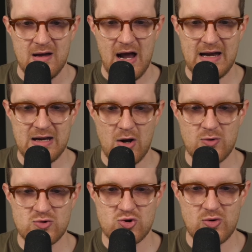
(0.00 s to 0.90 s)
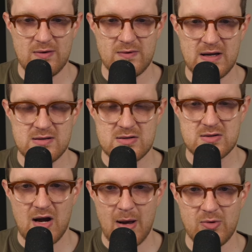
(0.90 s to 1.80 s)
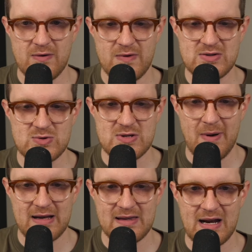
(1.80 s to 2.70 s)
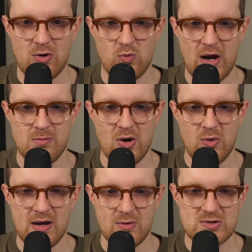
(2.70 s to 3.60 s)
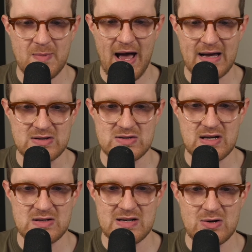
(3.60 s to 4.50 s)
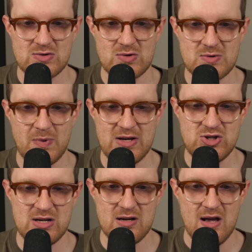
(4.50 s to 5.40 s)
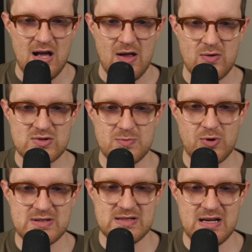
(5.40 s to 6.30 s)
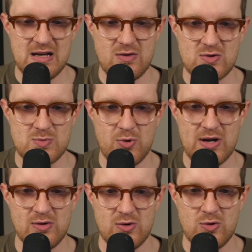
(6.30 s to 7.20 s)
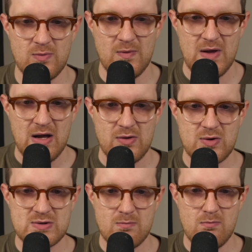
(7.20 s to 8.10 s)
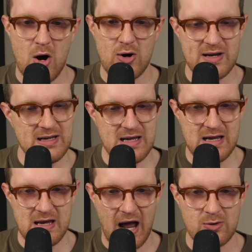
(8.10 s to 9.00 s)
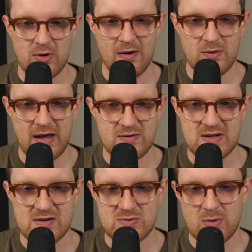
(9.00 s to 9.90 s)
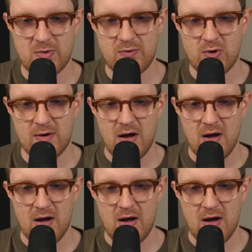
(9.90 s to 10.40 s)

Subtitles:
And another Trevenant. I believe this was the pack that had a rainbow in it. It was pack 6 here. So there's Pidgey, there's Spritzy, there's Breloom, there's Marini. I don't think I've seen this one before.